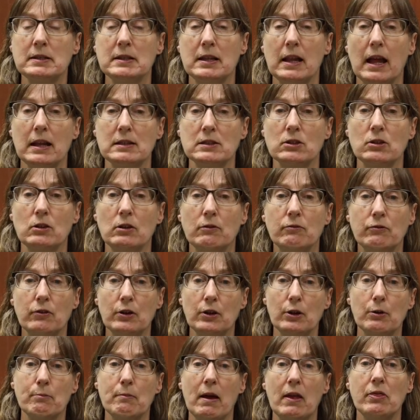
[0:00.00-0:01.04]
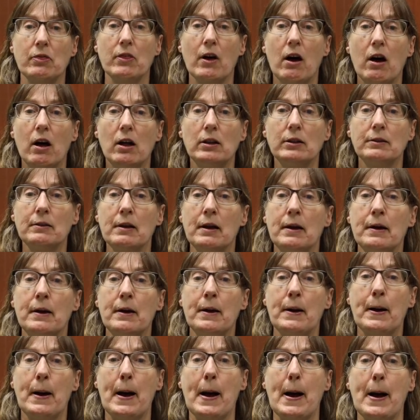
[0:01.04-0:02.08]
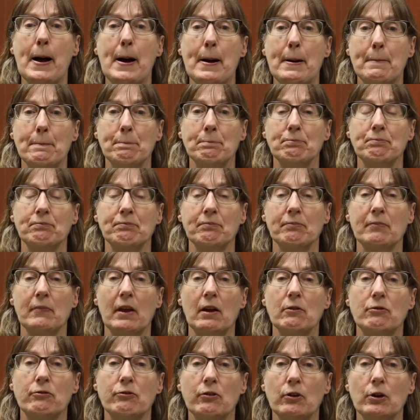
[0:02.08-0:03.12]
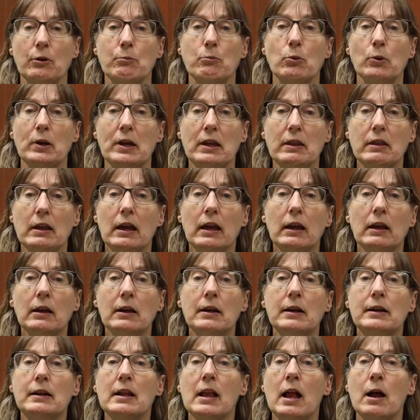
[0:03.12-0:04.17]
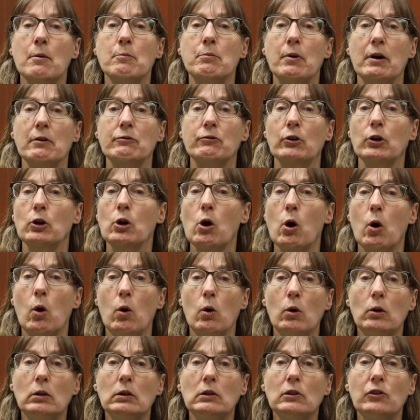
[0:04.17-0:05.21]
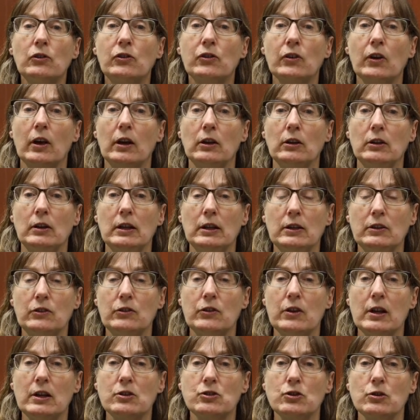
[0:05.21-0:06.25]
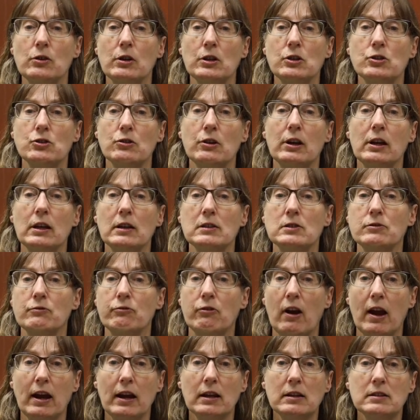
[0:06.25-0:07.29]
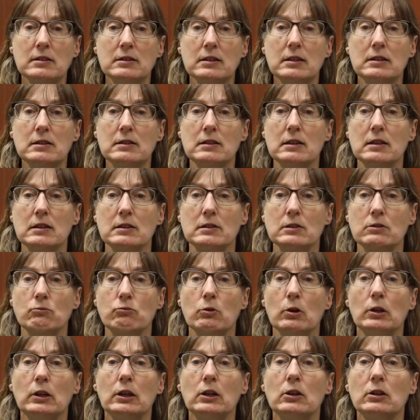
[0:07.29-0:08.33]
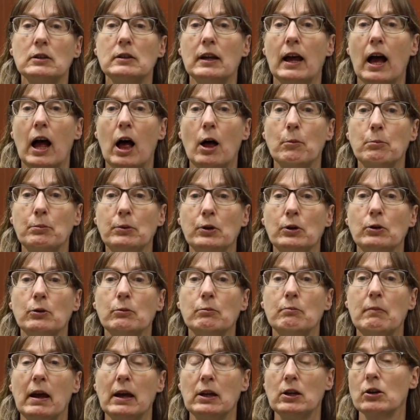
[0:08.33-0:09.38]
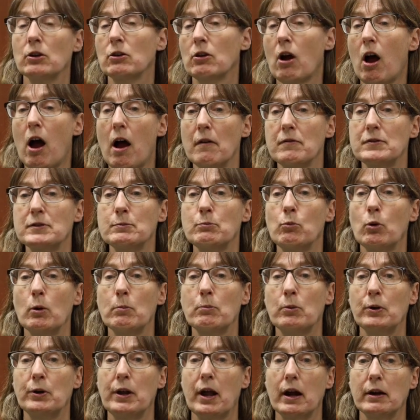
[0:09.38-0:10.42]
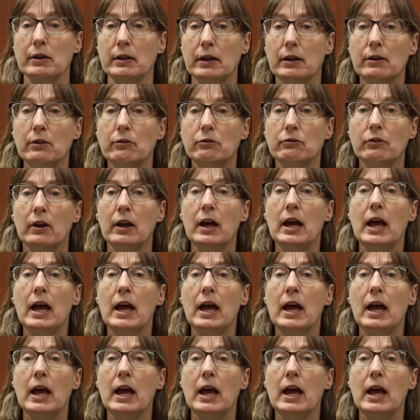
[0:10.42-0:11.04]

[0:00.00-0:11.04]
That's good for your menthol. For breathing. But for colds, these things you can drink is frankincense is really good to help you make your coughs more productive.